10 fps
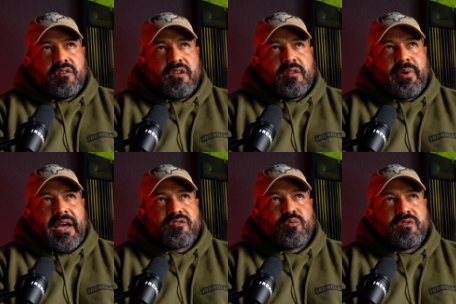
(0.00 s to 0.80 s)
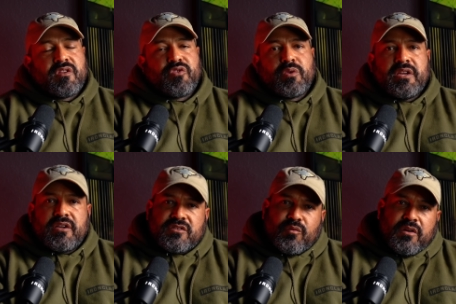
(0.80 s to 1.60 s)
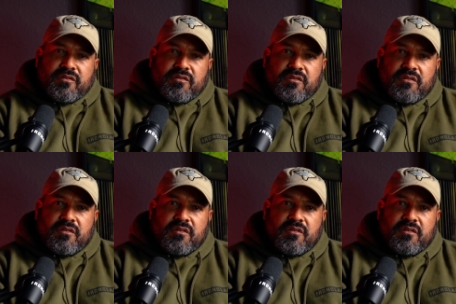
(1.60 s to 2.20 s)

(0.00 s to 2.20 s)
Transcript: in the past, was it three years it was?